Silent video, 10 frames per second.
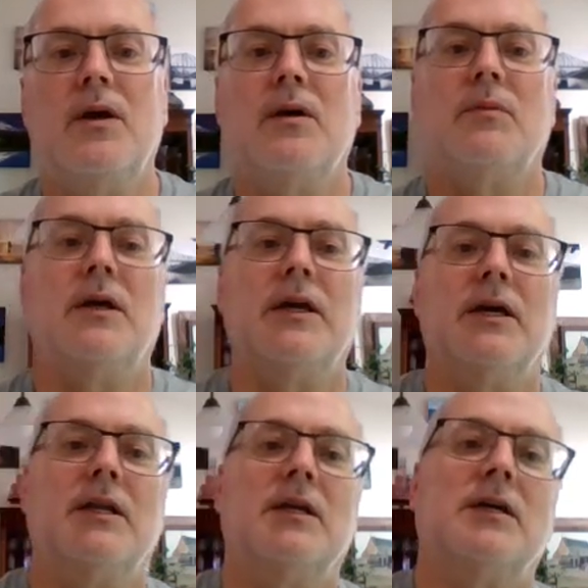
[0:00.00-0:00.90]
But
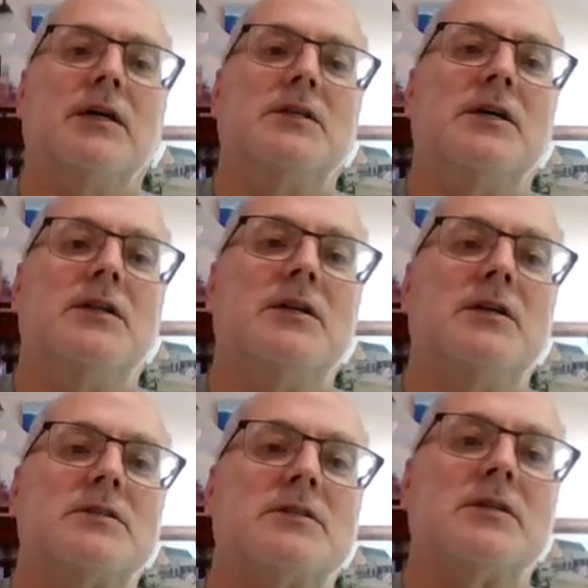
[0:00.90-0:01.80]
again,
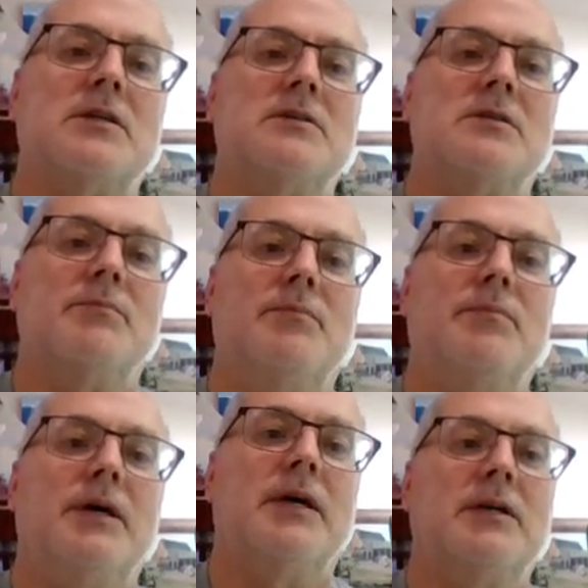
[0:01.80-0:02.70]
attendance is a
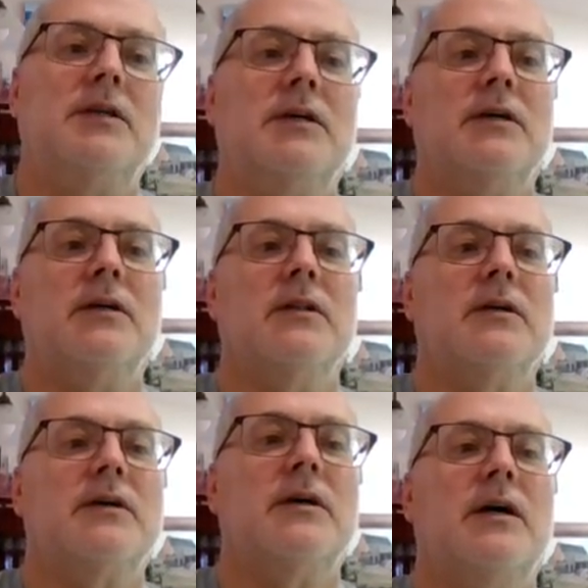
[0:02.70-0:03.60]
big deal.
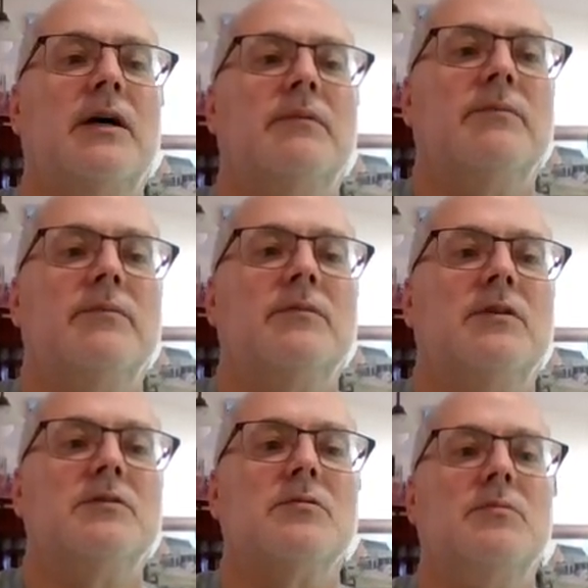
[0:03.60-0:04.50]

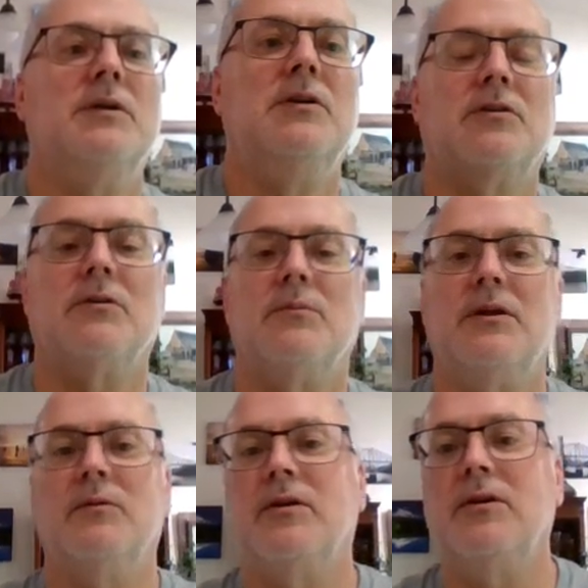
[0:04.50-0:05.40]
This will be
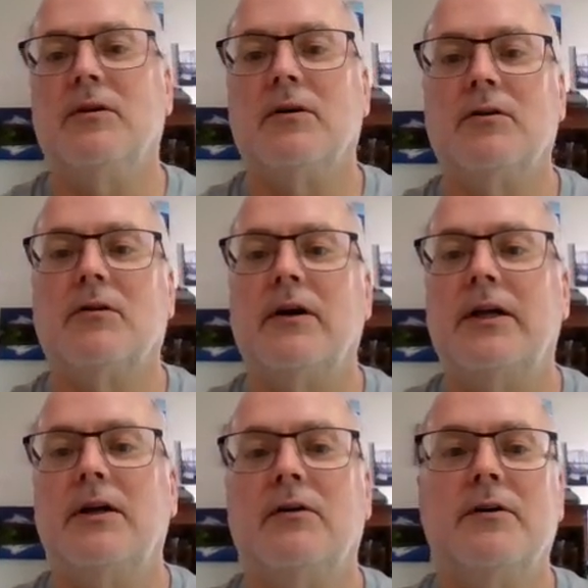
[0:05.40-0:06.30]
determining whether you earn
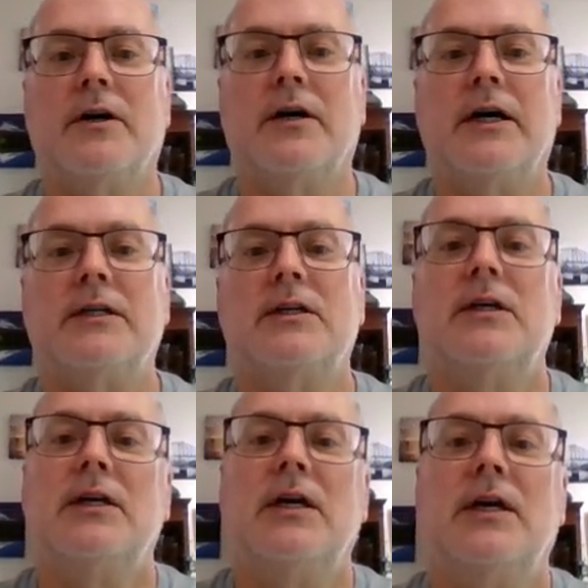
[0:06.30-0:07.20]
credit or not.
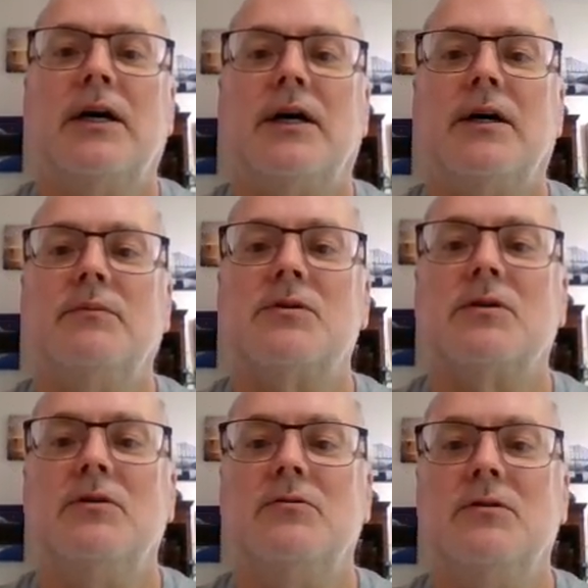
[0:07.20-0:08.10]
So
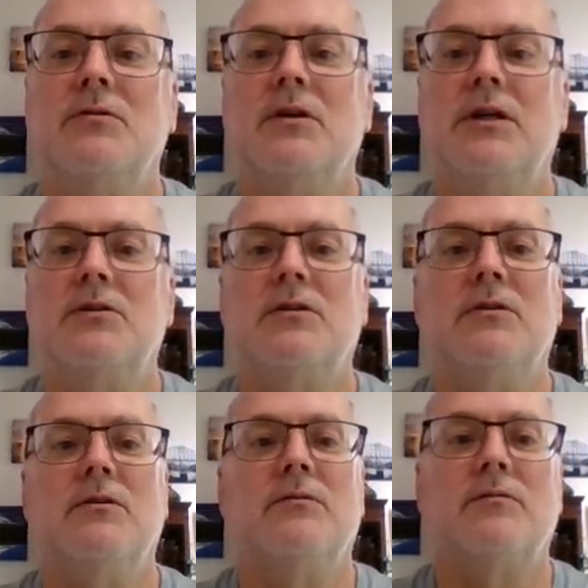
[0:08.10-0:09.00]
you do need
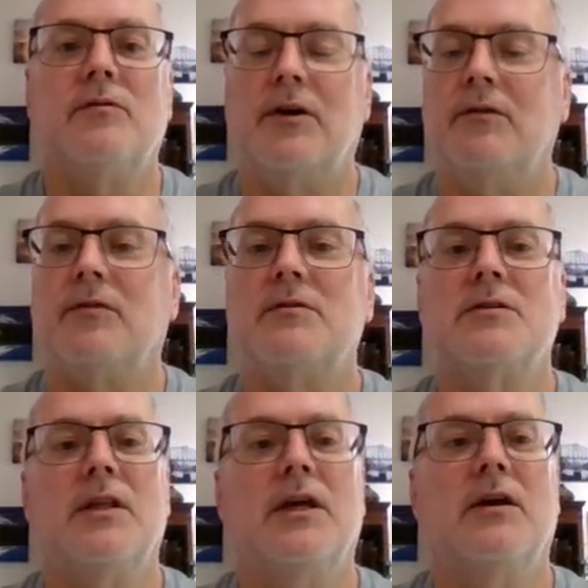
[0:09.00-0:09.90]
to, very
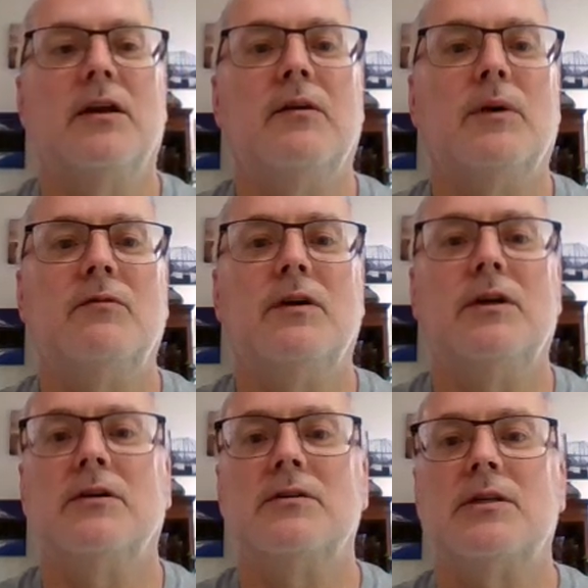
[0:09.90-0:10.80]
first thing in any of my
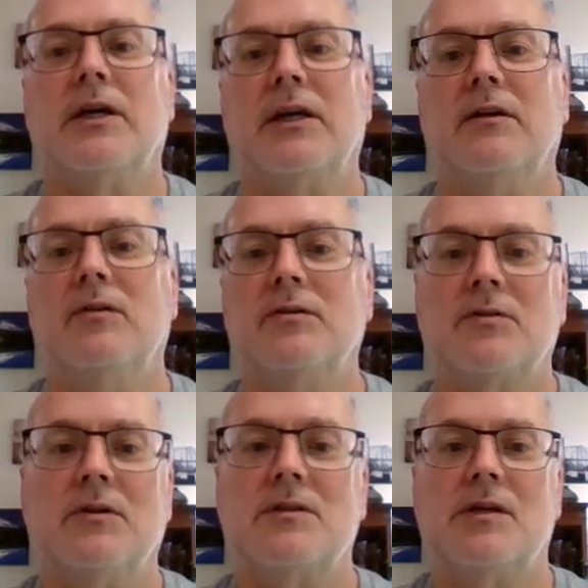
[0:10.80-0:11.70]
videos that I give you is
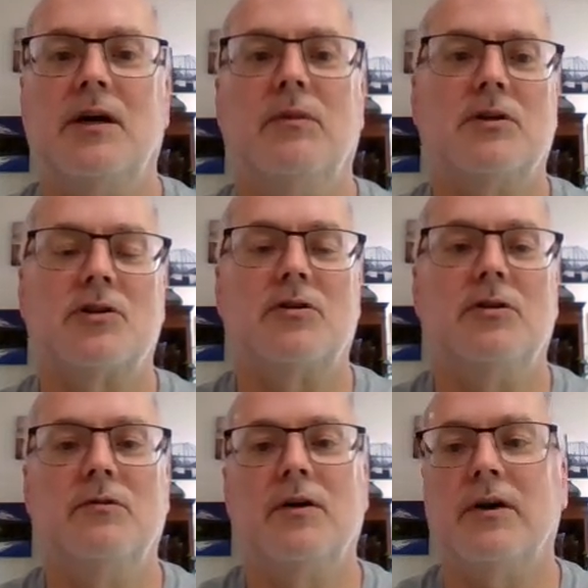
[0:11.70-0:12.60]
going to say, make sure
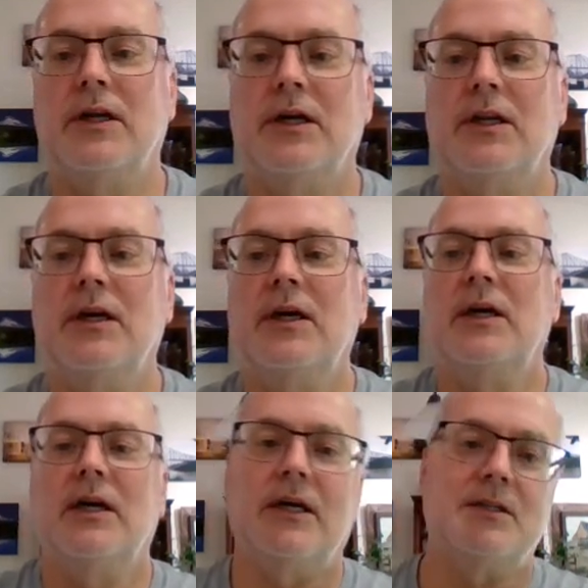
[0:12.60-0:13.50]
you've gone in
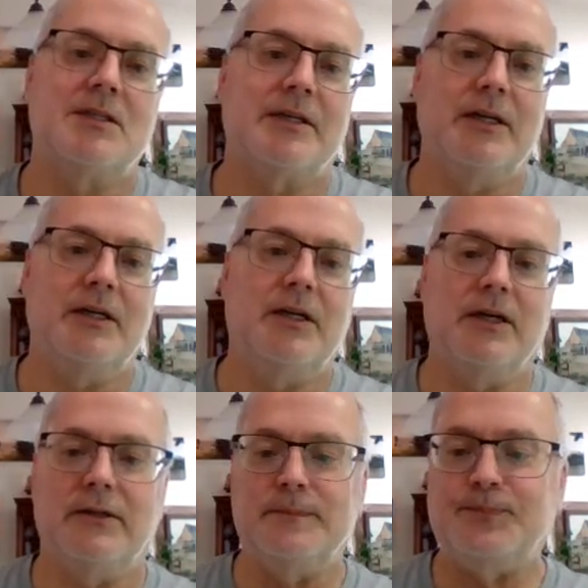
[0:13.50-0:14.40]
and signed
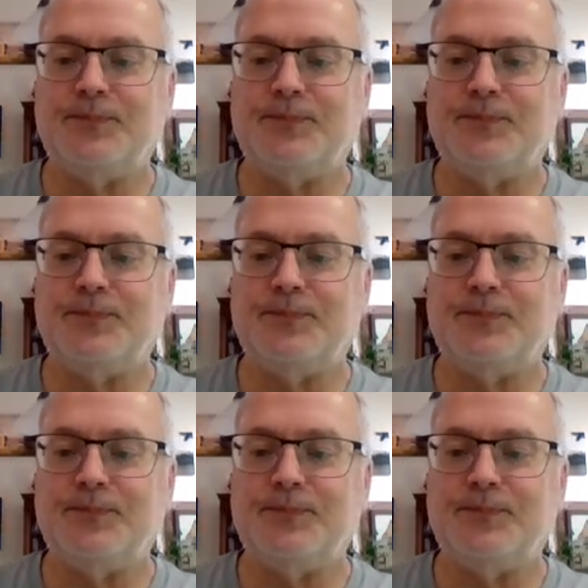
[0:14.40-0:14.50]
in.